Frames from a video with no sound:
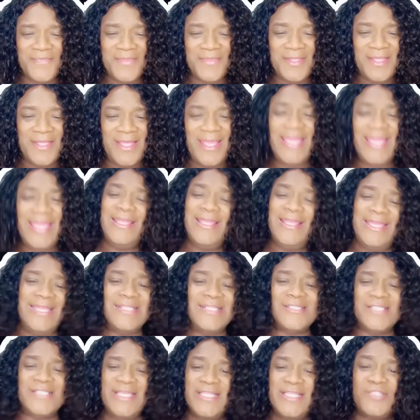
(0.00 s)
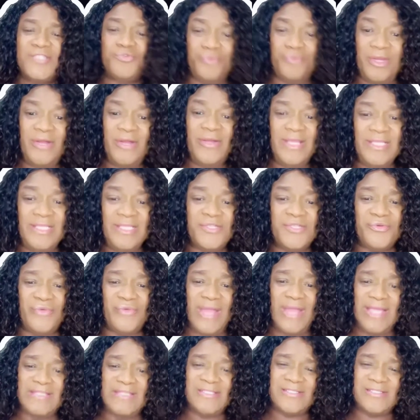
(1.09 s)
It's real
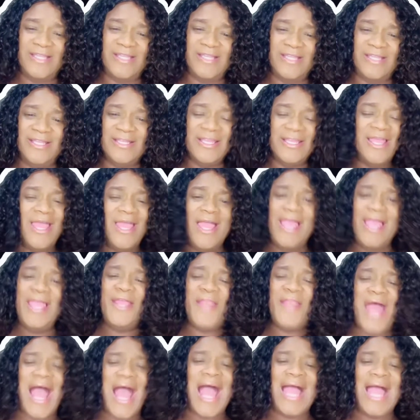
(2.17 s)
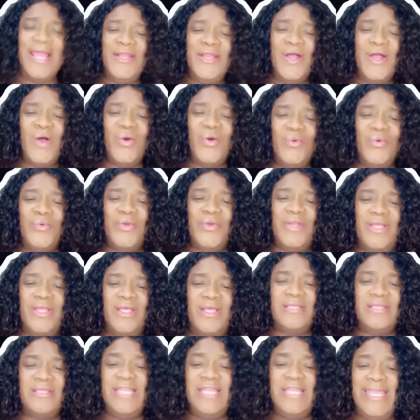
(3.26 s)
interesting. And I don't
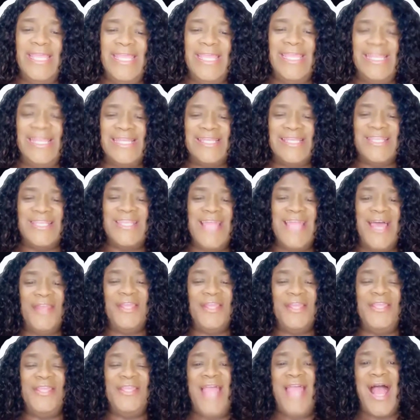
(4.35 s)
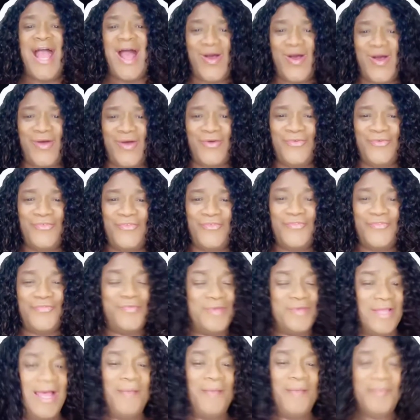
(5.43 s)
need none of y'all
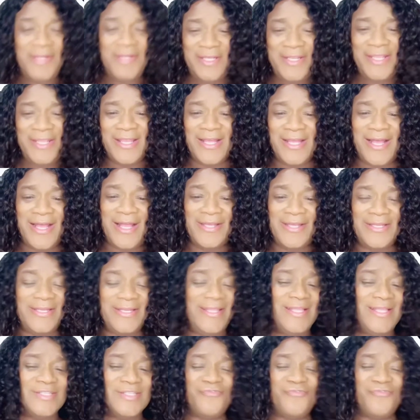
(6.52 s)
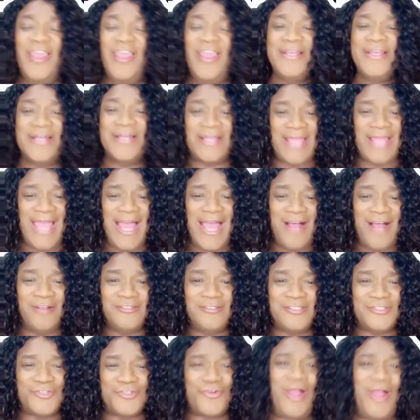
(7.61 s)
coming in here under these fake accounts
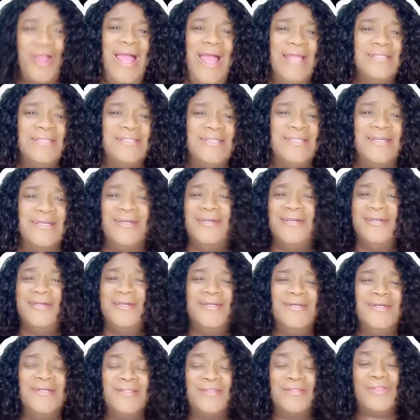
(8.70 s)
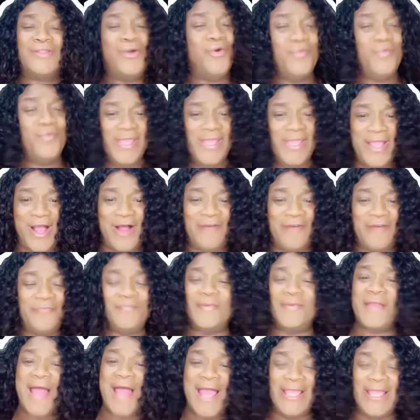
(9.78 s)
trying to throw me off,
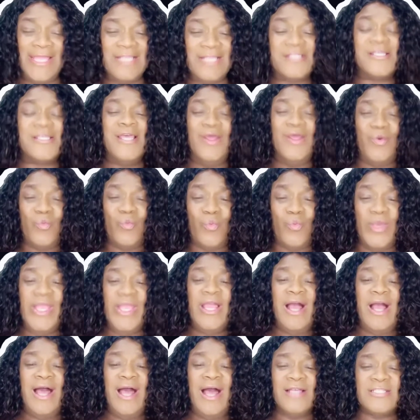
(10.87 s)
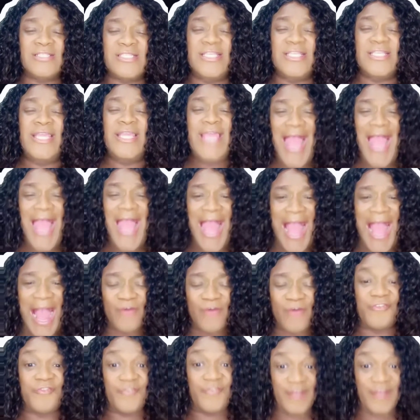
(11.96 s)
but we gonna see how
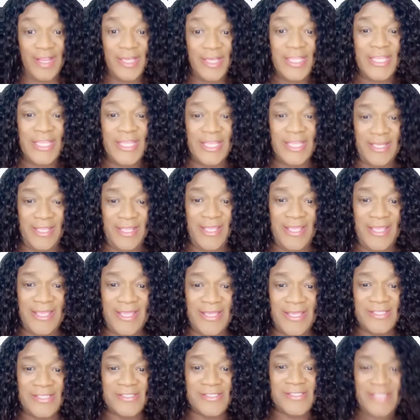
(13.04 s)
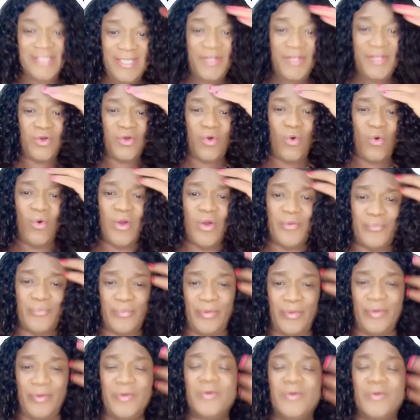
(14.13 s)
funny it is in a courtroom.